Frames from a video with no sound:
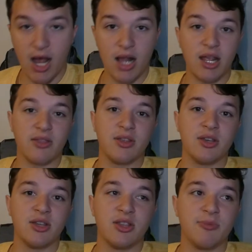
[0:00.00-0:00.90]
I'll get
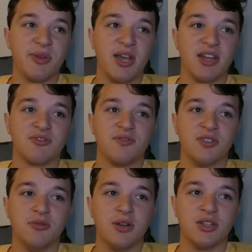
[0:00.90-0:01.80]
the BS
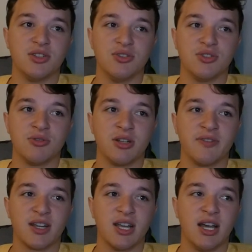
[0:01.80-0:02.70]
review as usual
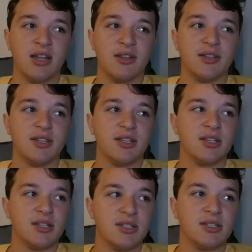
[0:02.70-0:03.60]
if I can.
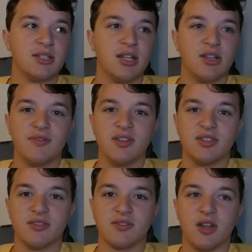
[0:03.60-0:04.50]
Lovely
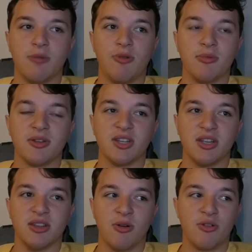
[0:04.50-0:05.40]
stuff. So I'll probably see
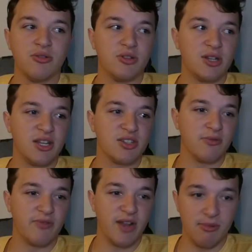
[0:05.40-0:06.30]
it tomorrow, unless
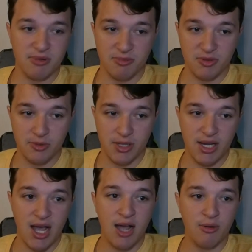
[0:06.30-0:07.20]
something happens between
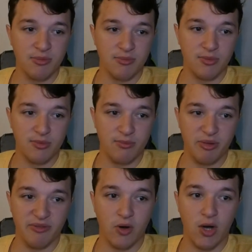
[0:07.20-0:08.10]
now and
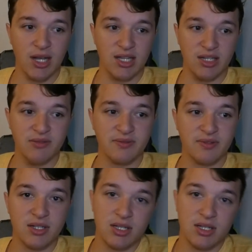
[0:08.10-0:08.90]
before I leave.